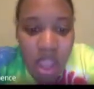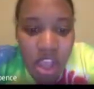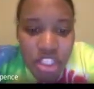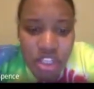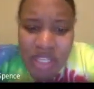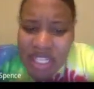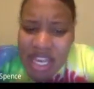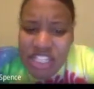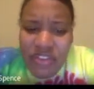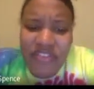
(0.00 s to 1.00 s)
So it
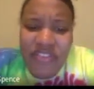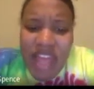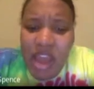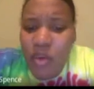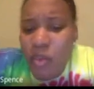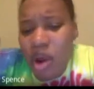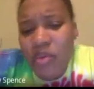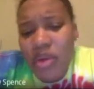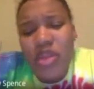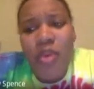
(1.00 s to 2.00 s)
says reflect, work
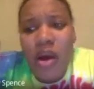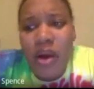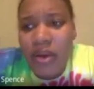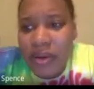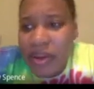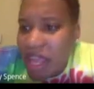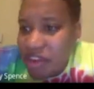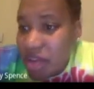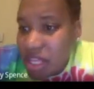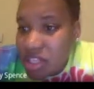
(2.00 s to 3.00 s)
with a partner, and you
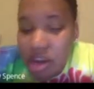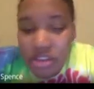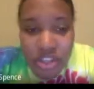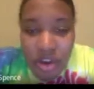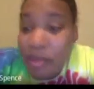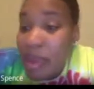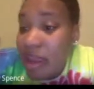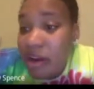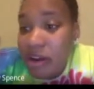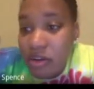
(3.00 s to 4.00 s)
can talk to your
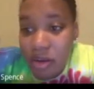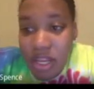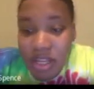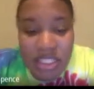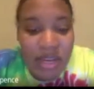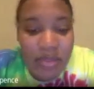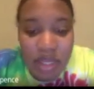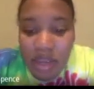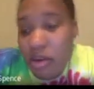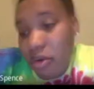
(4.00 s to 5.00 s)
parent or your
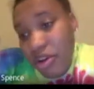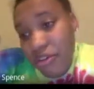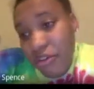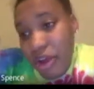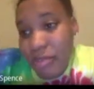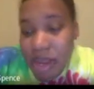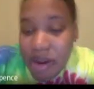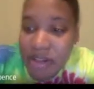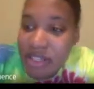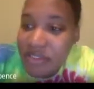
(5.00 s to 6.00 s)
sibling or your
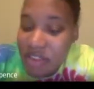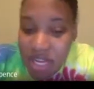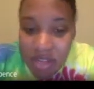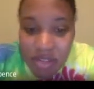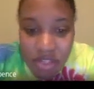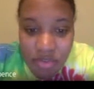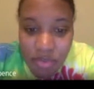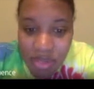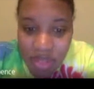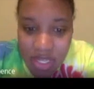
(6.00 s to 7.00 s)
grandparents if you need to with
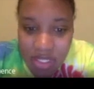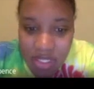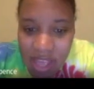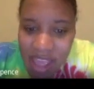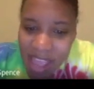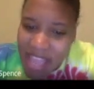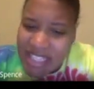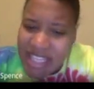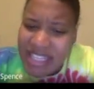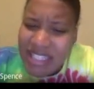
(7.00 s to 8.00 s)
this. It
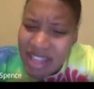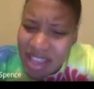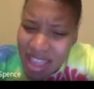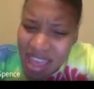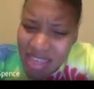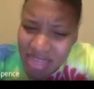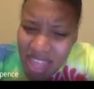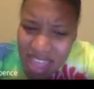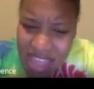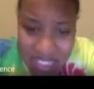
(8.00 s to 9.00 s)
says look at the
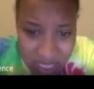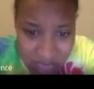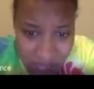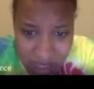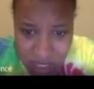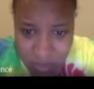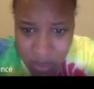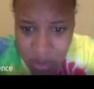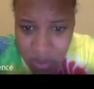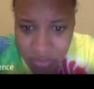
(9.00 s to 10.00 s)
hexagons
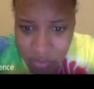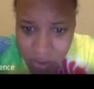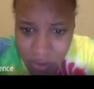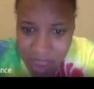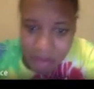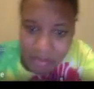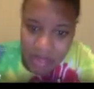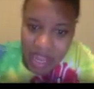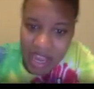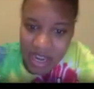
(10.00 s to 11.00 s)
above, okay,
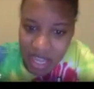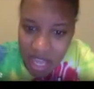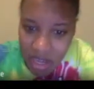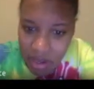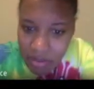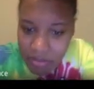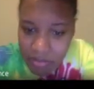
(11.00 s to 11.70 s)
in the yellow.